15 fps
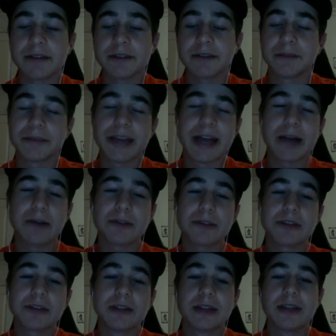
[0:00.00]
So yeah,
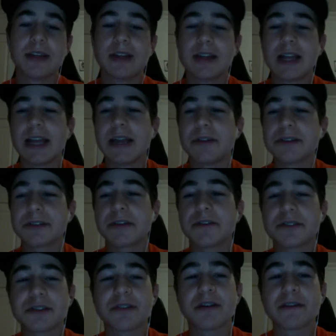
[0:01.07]
it
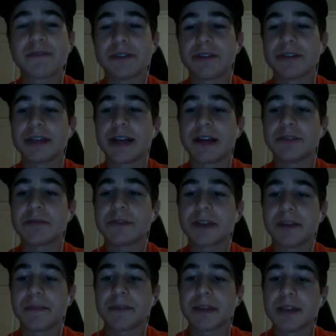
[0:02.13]
was out of left field. Yeah,
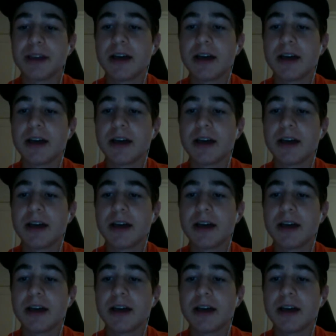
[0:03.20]
100%.